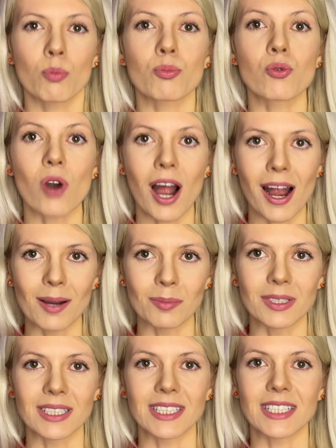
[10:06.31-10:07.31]

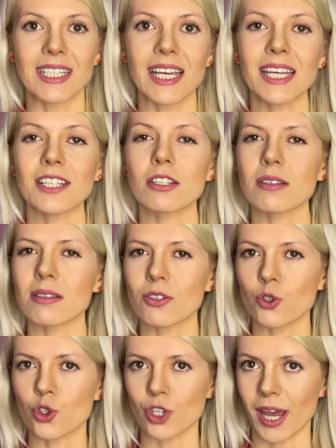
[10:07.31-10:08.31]
Primarily, data
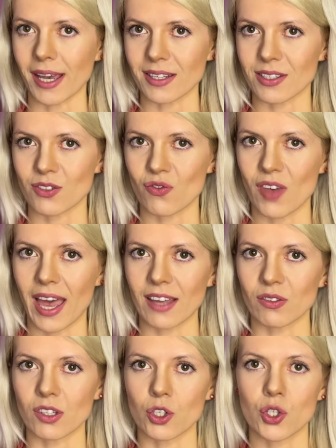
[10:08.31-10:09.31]
suggests
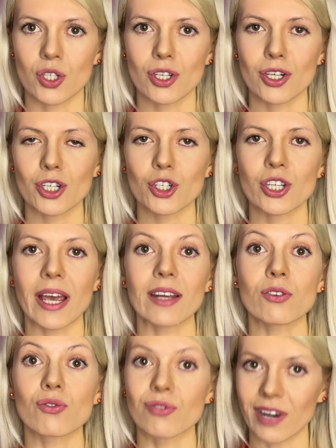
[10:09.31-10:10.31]
that the search
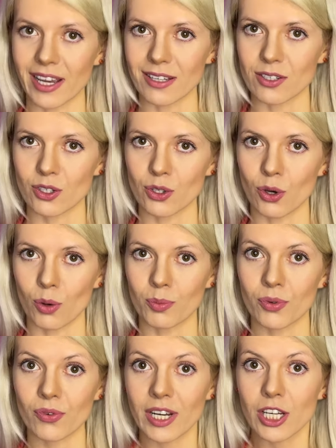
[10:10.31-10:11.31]
and rescue
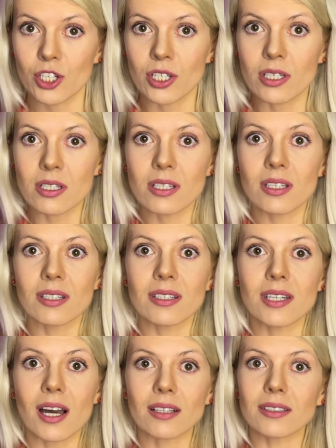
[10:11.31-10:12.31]
operations
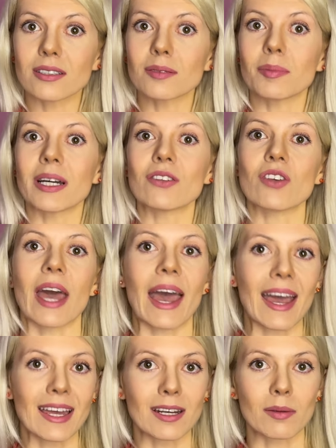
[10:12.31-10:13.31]
conducted by the
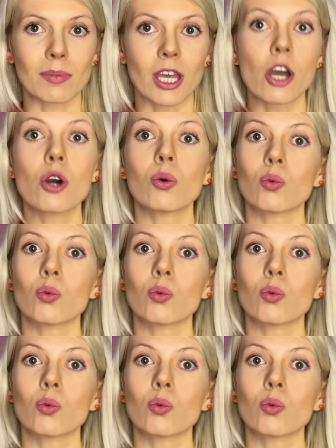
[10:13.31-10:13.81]
enemy